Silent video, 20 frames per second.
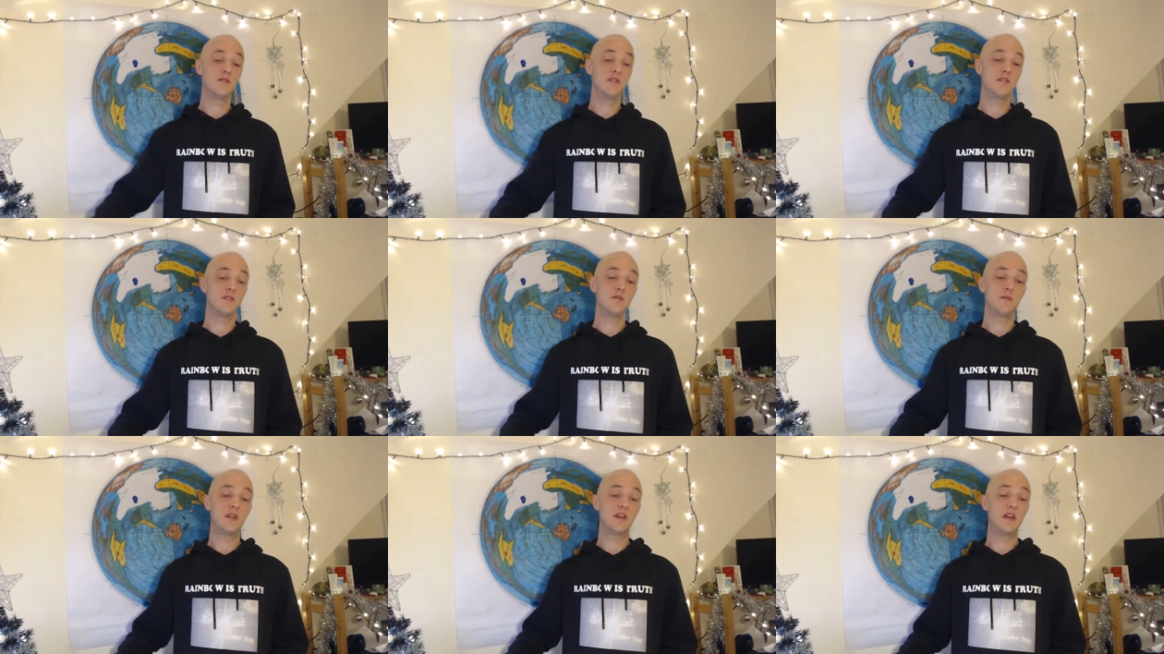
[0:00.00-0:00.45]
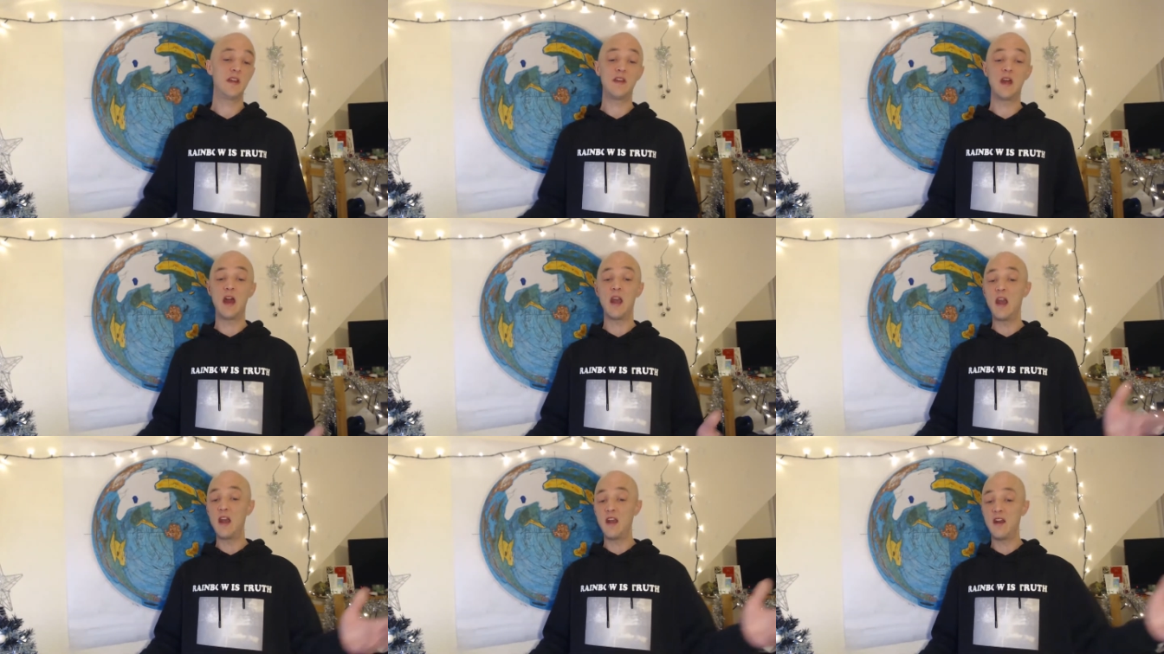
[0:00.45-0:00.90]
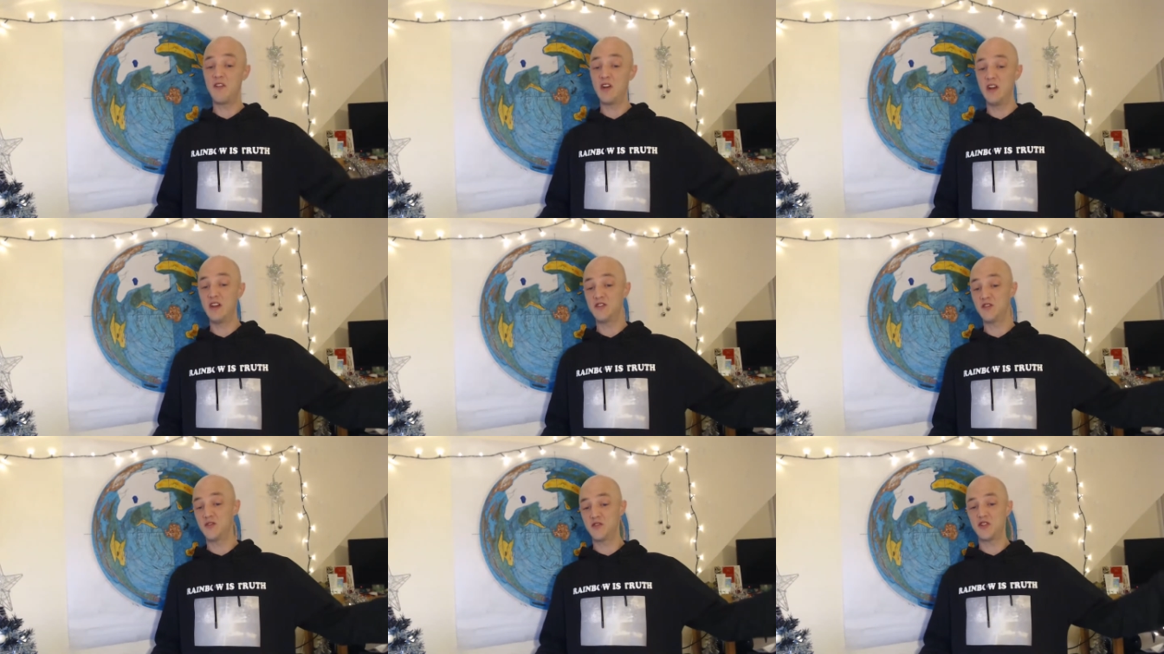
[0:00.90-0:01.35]
you know what I mean, and other
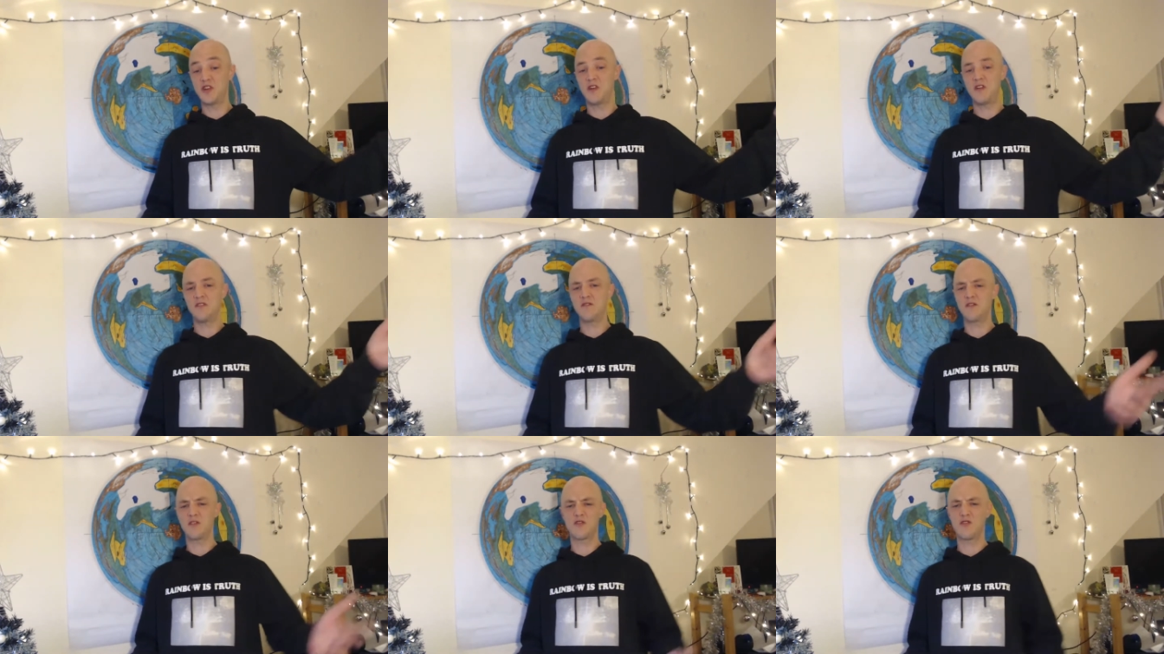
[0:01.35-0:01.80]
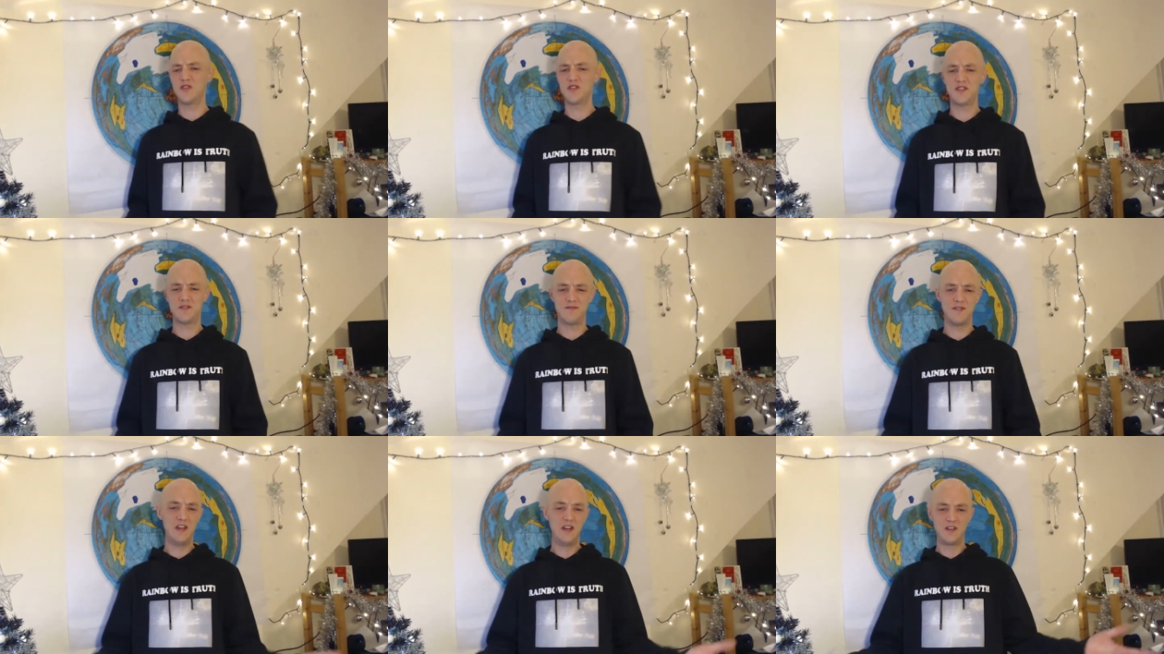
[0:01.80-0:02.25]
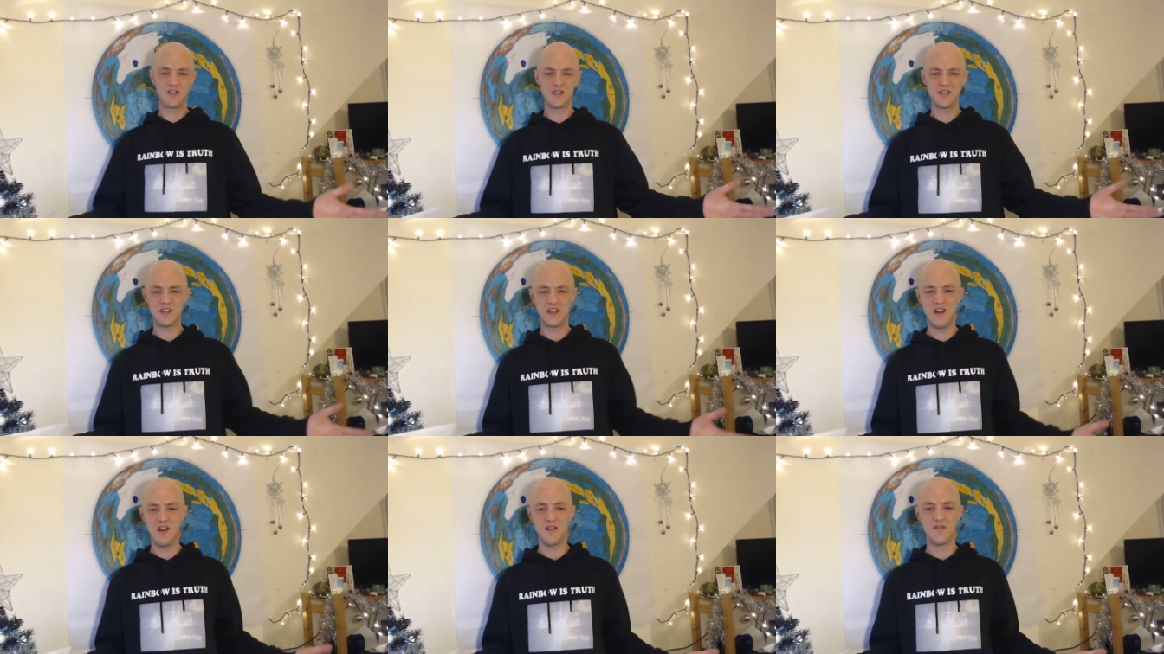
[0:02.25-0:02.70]
literature and across
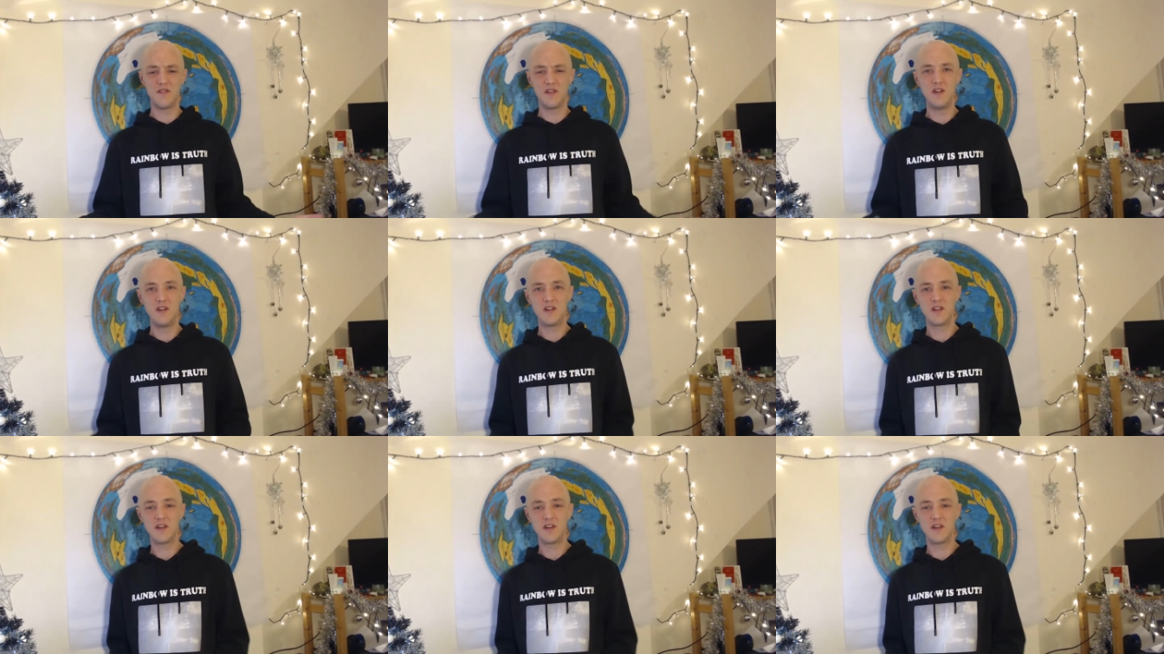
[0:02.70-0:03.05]
the earth,